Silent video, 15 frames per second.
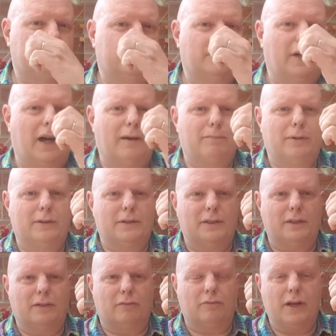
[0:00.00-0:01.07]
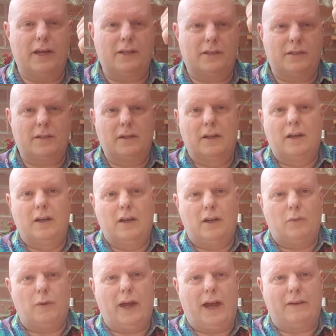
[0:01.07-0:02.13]
up onto the wrist,
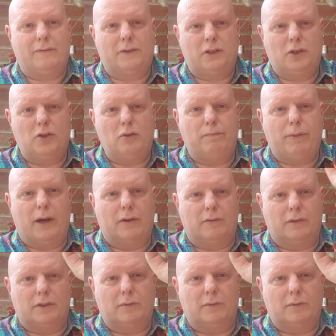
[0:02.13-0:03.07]
we have two bones,